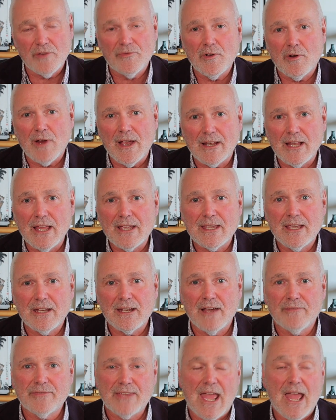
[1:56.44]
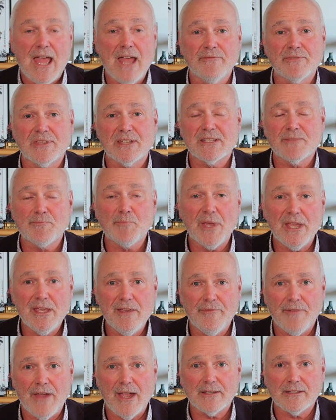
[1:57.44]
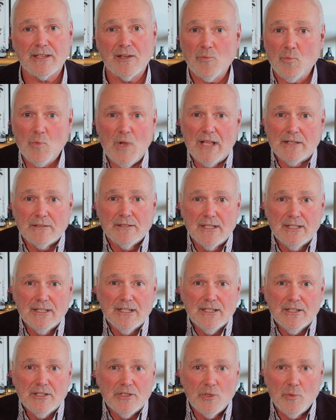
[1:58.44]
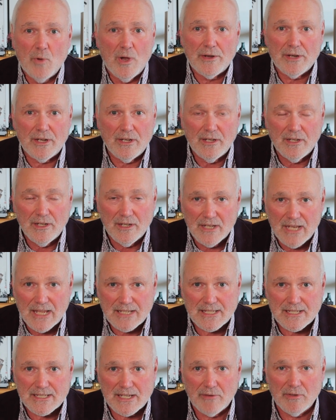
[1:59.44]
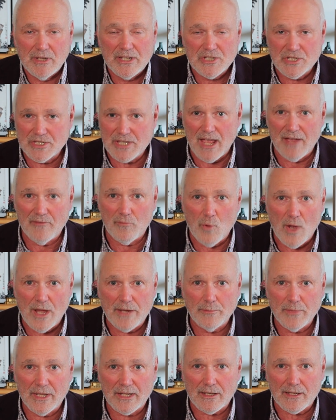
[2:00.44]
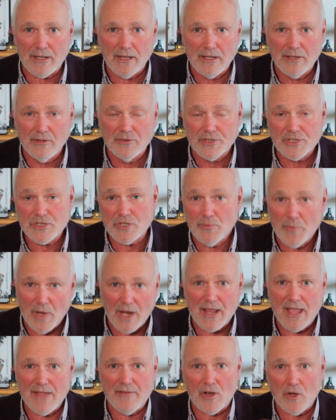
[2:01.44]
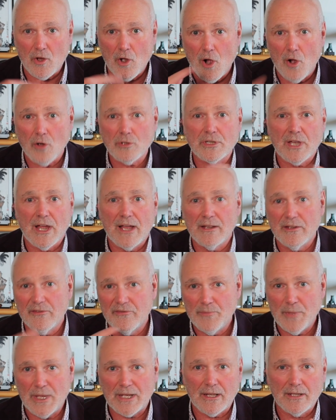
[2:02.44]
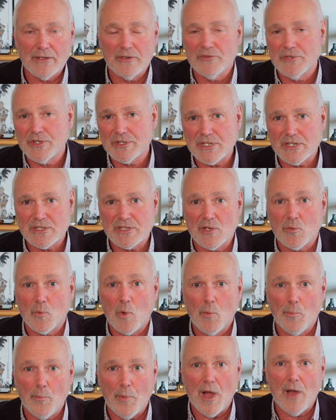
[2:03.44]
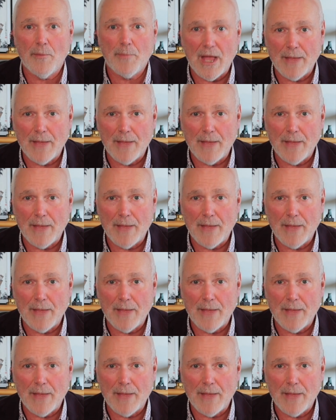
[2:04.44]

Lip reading: if you're unlucky enough to have this P factor, well, you won't necessarily just have one mental illness. You might have a cocktail of mental illnesses that will pop